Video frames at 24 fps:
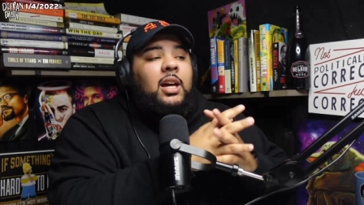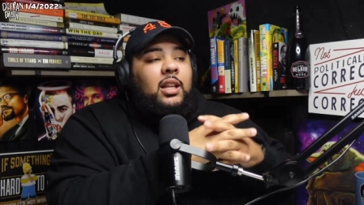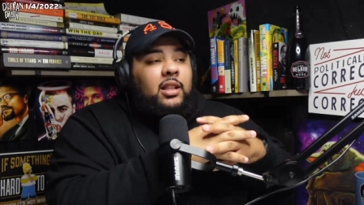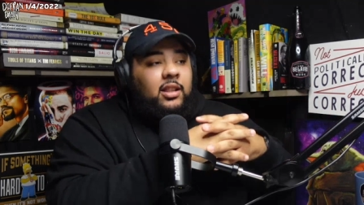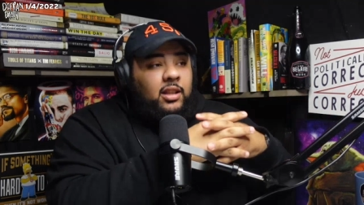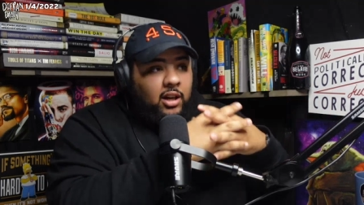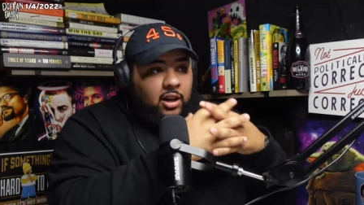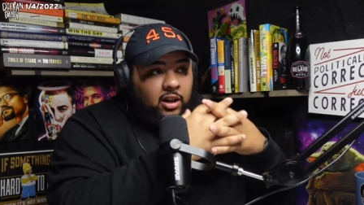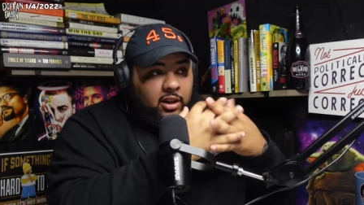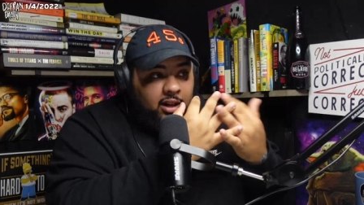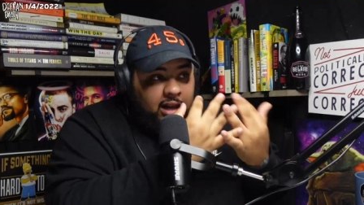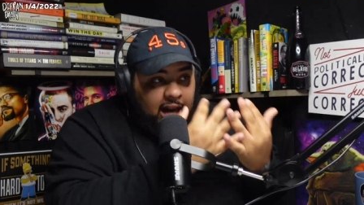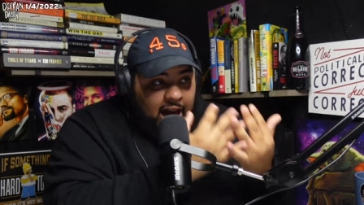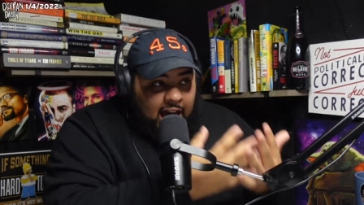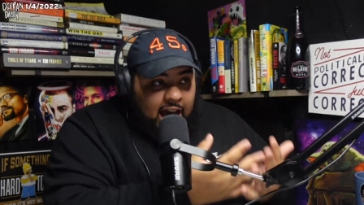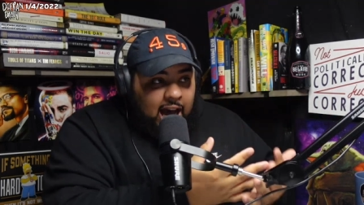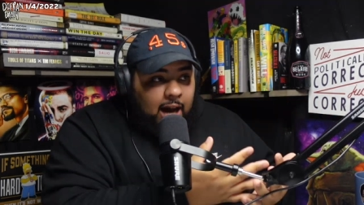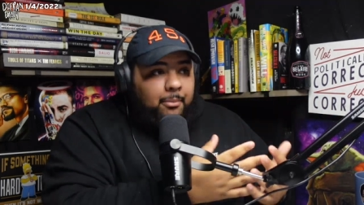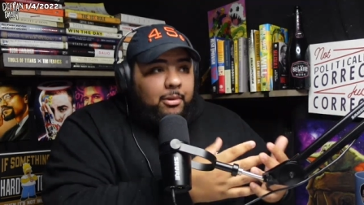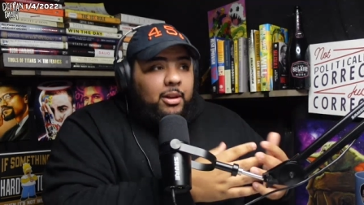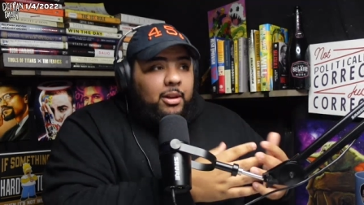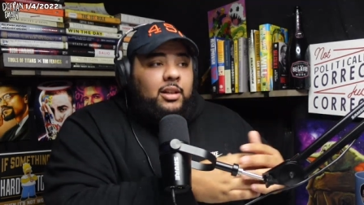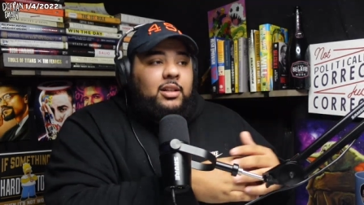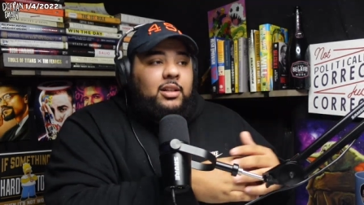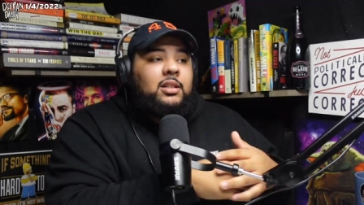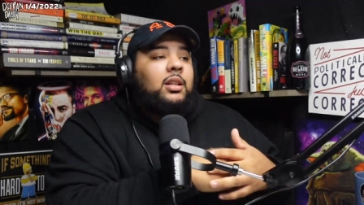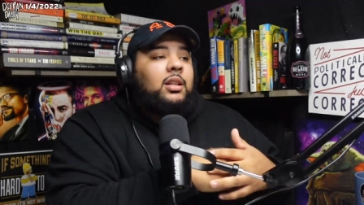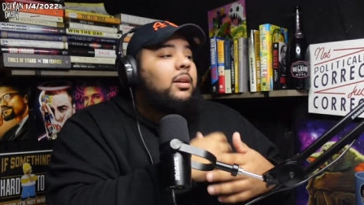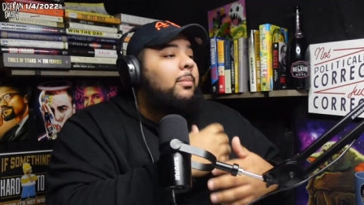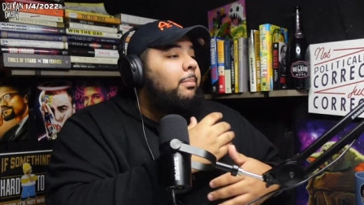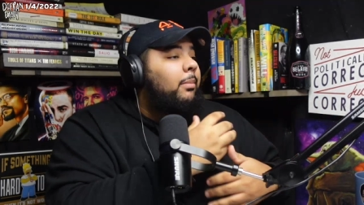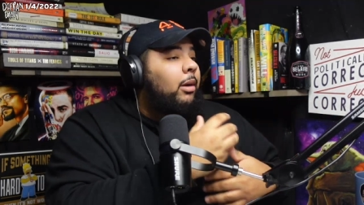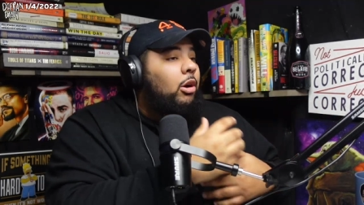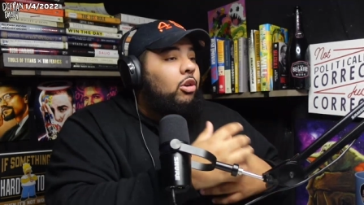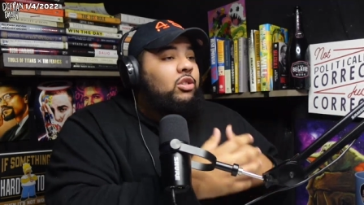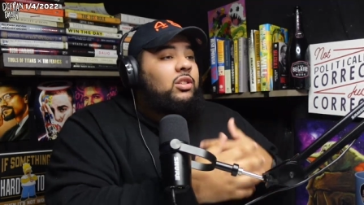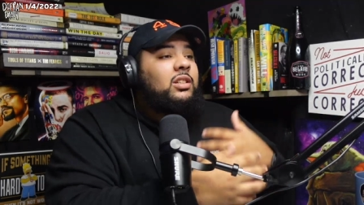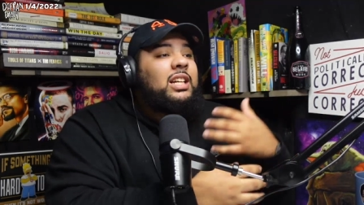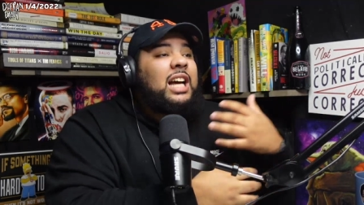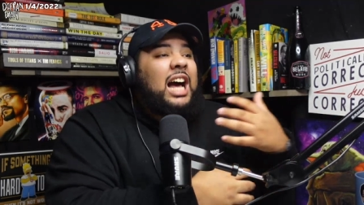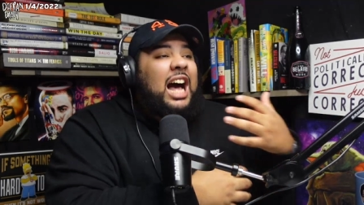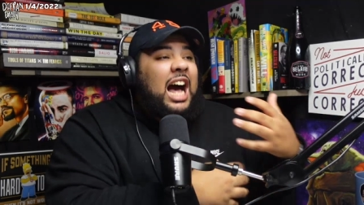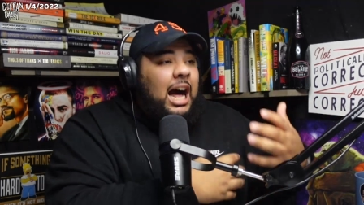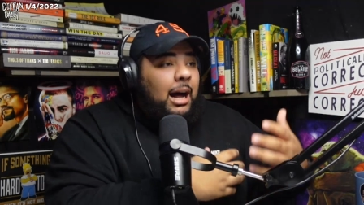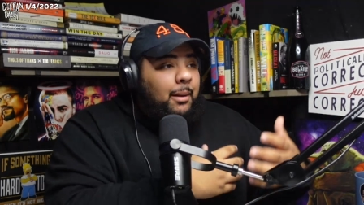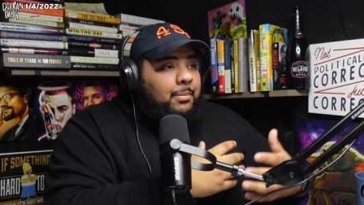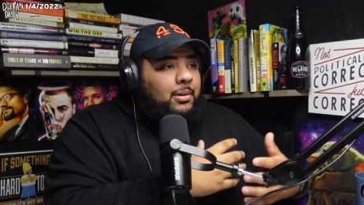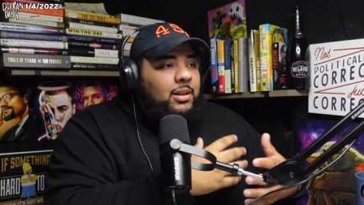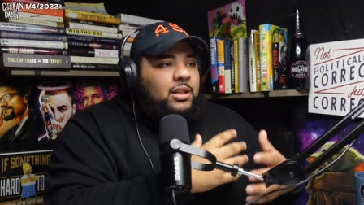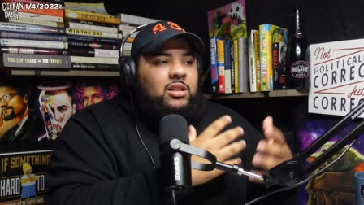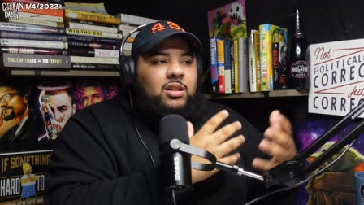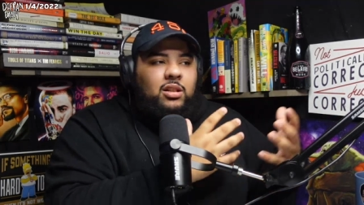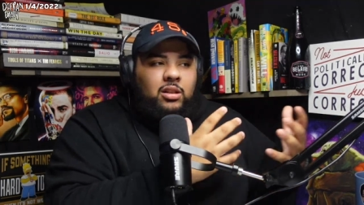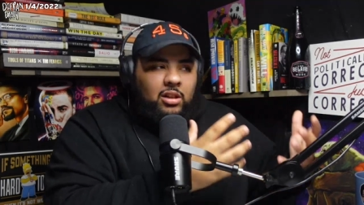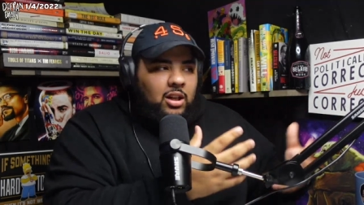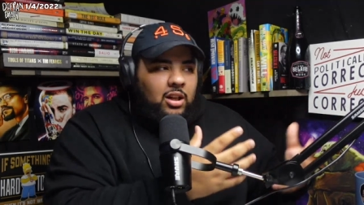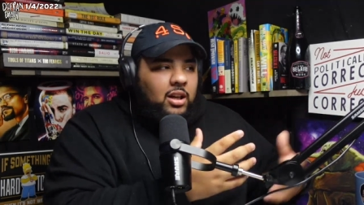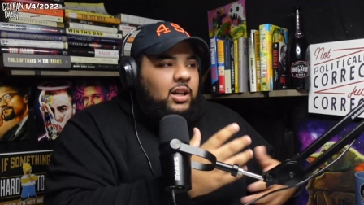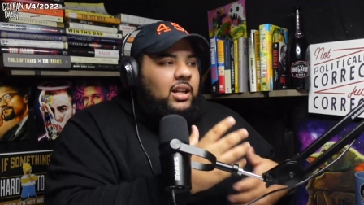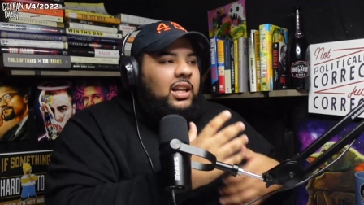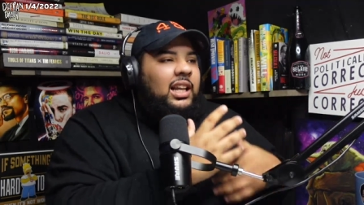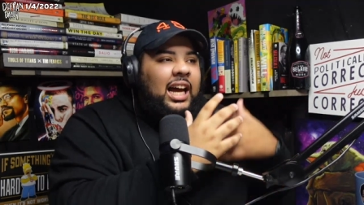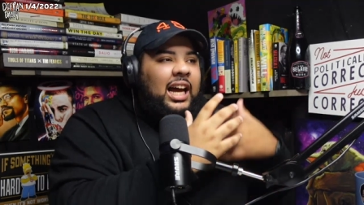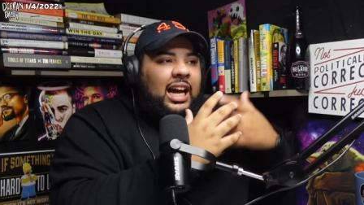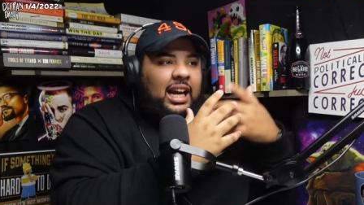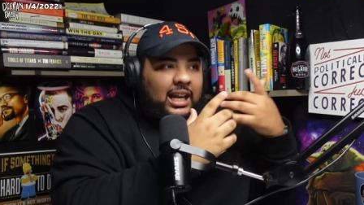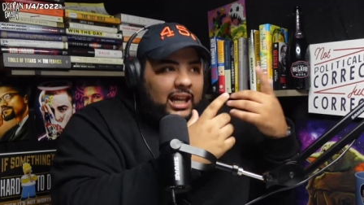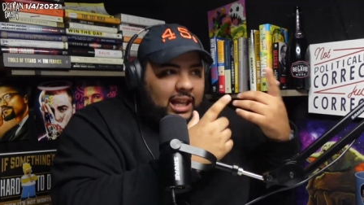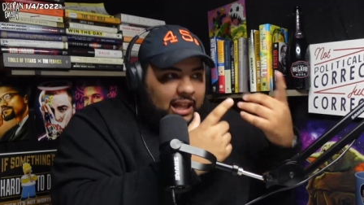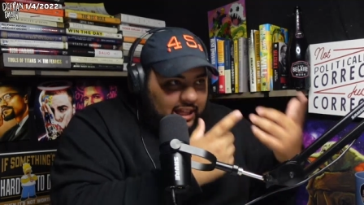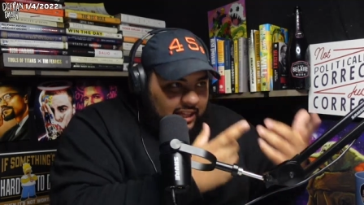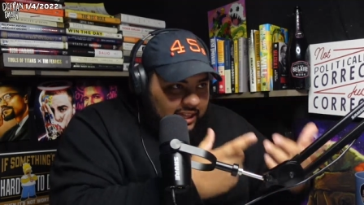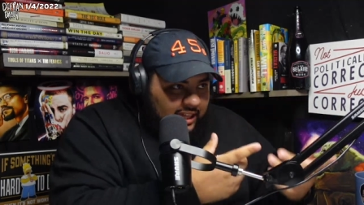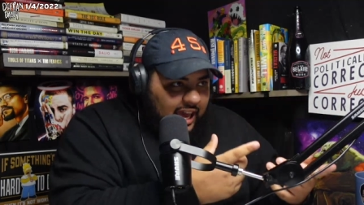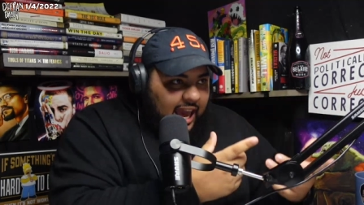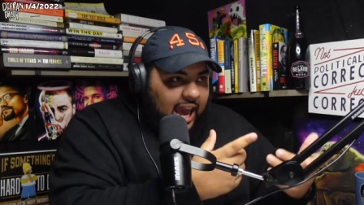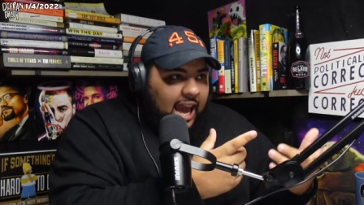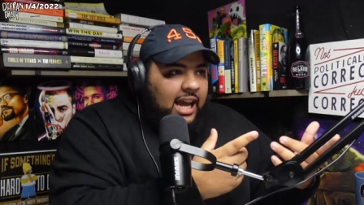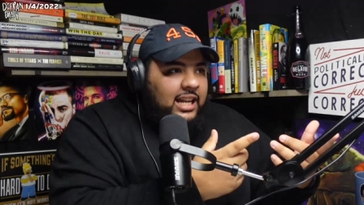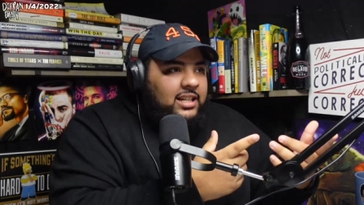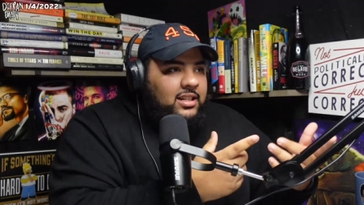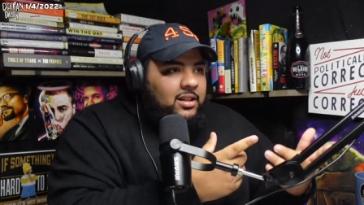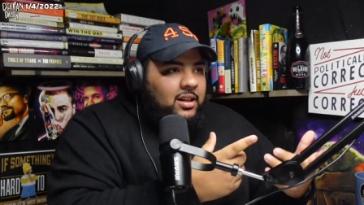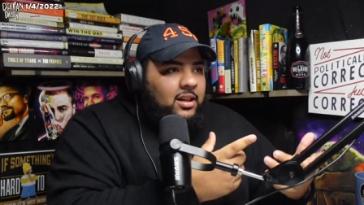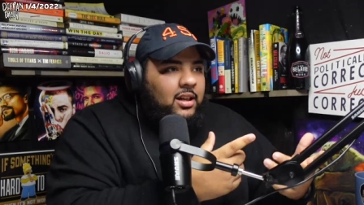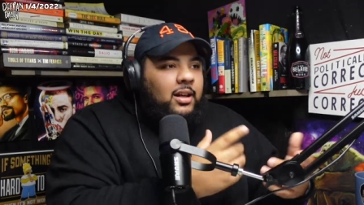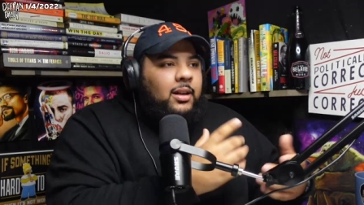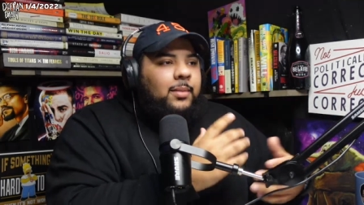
They're goblins. Most goblins look like that,